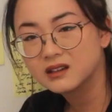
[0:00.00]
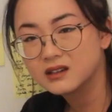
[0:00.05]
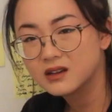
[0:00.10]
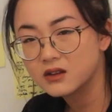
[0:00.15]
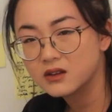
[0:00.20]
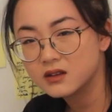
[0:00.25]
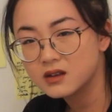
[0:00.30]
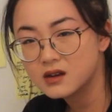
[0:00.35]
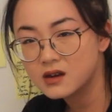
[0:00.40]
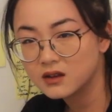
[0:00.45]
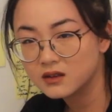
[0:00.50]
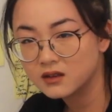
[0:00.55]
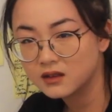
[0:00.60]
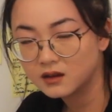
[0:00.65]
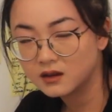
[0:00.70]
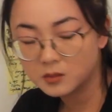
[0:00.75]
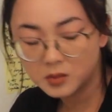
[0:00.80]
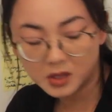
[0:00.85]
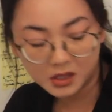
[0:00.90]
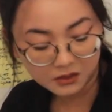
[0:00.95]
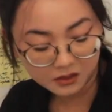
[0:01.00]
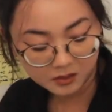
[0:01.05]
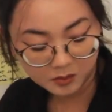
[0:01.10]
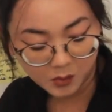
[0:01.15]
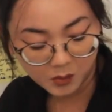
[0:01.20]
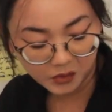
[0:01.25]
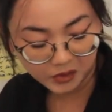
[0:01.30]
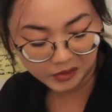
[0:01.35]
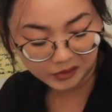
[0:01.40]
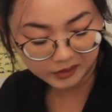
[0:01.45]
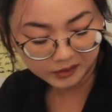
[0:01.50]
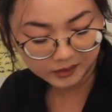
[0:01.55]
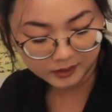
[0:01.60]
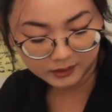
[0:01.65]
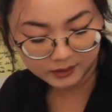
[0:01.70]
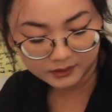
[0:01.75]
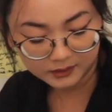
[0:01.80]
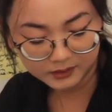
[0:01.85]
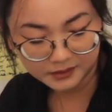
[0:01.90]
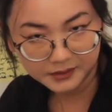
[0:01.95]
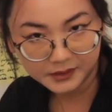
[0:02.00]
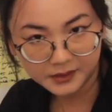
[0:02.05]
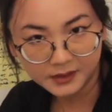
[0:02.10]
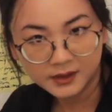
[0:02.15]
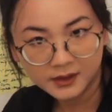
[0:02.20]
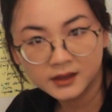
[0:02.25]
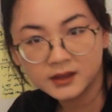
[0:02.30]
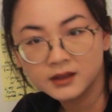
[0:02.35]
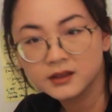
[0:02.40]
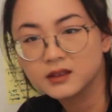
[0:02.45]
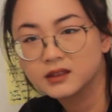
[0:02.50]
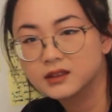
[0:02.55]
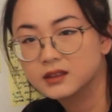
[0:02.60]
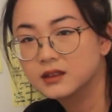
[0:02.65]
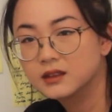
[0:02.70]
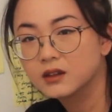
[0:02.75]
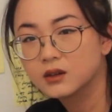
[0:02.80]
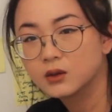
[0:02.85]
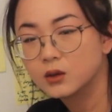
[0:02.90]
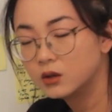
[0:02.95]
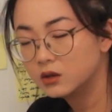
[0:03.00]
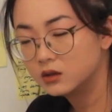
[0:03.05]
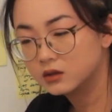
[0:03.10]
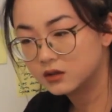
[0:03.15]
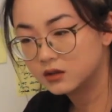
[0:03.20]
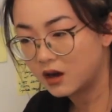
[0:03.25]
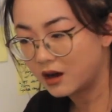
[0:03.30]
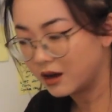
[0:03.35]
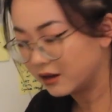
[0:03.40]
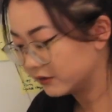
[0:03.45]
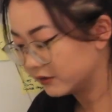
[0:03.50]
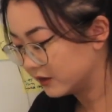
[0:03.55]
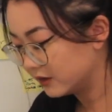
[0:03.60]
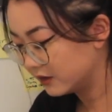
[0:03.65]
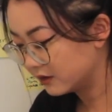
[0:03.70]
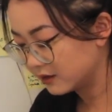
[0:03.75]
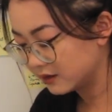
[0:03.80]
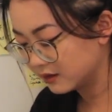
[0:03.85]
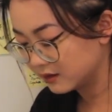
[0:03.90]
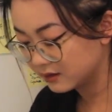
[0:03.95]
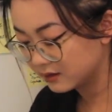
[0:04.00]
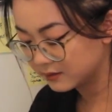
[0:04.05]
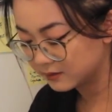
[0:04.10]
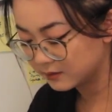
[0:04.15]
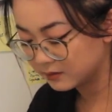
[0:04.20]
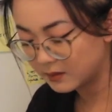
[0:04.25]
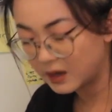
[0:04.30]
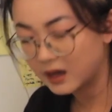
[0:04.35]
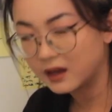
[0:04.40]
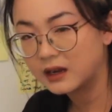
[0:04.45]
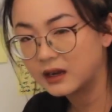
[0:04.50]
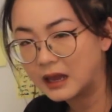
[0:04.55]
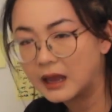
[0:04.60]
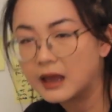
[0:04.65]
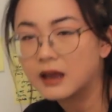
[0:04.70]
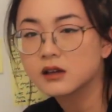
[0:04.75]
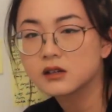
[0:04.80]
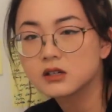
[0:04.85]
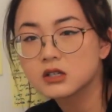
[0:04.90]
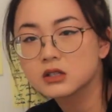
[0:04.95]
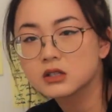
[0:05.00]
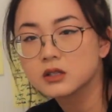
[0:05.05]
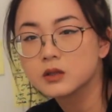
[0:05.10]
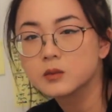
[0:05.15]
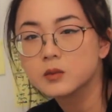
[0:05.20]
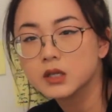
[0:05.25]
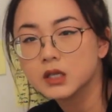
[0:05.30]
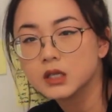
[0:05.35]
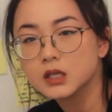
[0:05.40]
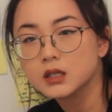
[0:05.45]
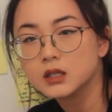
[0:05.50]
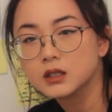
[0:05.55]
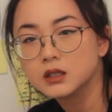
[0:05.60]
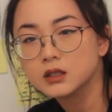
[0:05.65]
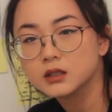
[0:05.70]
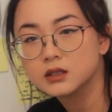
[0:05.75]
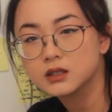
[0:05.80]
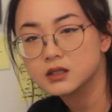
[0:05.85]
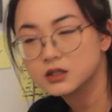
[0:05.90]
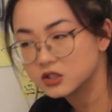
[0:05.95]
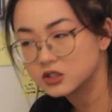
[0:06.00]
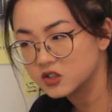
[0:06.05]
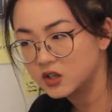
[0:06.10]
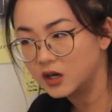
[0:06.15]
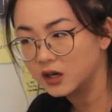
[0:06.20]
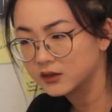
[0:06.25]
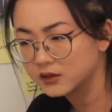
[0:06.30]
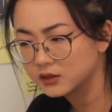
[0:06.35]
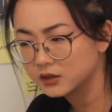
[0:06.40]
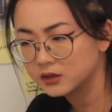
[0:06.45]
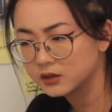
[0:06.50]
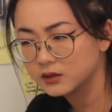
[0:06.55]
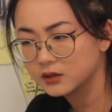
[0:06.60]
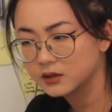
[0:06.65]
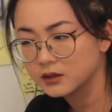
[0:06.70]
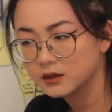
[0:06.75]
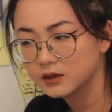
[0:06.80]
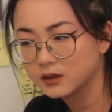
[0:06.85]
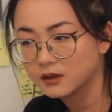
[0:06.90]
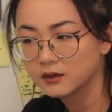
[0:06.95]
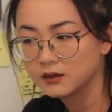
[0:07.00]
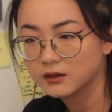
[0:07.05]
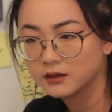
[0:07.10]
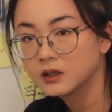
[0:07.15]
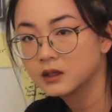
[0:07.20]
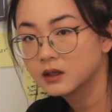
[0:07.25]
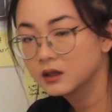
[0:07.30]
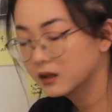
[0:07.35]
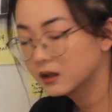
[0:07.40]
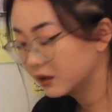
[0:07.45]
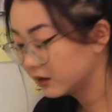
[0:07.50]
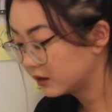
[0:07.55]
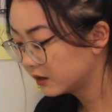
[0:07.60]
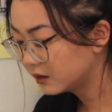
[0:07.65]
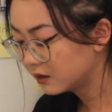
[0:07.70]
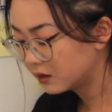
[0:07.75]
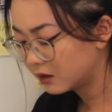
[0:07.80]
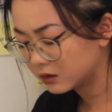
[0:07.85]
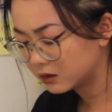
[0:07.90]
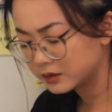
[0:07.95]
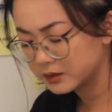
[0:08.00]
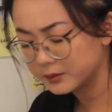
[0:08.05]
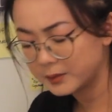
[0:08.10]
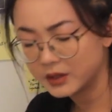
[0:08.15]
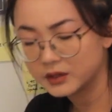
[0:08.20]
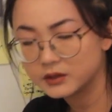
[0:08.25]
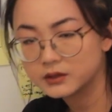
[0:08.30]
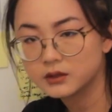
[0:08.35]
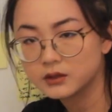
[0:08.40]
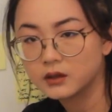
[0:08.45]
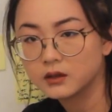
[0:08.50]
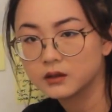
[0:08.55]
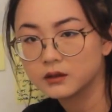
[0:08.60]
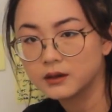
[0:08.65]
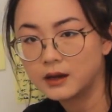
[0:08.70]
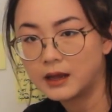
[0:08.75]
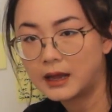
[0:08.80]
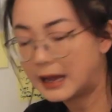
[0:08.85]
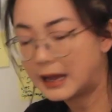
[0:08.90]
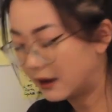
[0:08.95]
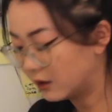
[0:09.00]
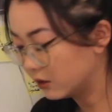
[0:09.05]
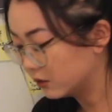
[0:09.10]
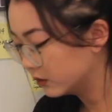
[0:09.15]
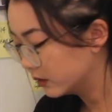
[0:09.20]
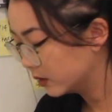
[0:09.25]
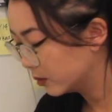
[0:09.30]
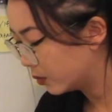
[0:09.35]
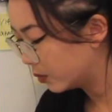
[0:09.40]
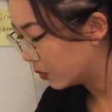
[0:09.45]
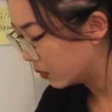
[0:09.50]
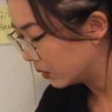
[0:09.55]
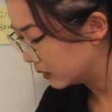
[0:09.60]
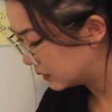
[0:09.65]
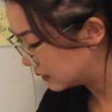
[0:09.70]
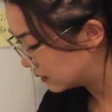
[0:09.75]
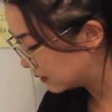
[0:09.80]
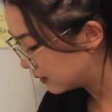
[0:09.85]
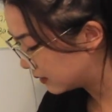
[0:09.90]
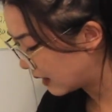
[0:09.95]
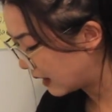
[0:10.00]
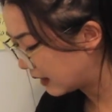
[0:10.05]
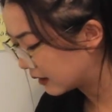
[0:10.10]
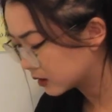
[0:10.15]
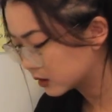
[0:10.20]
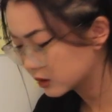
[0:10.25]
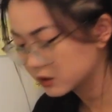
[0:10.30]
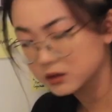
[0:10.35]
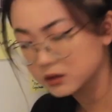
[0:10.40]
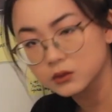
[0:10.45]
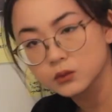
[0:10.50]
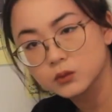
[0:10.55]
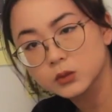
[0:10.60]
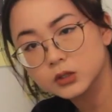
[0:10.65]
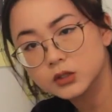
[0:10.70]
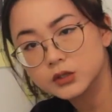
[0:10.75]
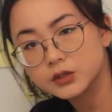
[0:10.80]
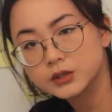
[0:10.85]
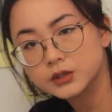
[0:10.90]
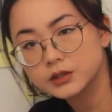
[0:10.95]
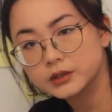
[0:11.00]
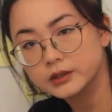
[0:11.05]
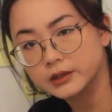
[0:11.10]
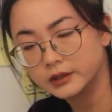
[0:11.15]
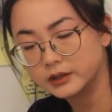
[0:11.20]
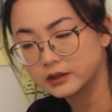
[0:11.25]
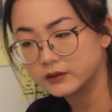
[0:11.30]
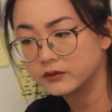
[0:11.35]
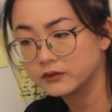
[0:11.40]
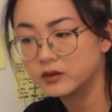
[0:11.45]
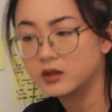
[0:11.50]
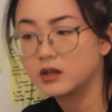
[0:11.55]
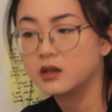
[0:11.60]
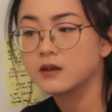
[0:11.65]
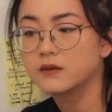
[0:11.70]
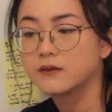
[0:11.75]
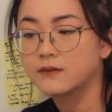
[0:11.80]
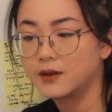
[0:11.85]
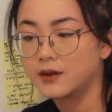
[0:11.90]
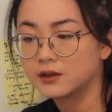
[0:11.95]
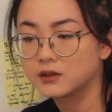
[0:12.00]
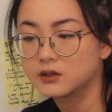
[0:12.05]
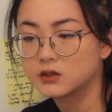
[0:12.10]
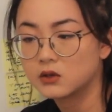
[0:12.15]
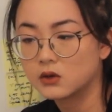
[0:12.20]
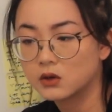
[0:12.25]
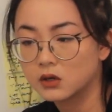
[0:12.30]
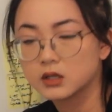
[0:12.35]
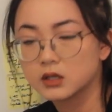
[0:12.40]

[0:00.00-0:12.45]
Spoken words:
Now that I think about it more, the whole coffee thing might actually be a distraction. I think it all depends on how the poison actually works, like if the effects are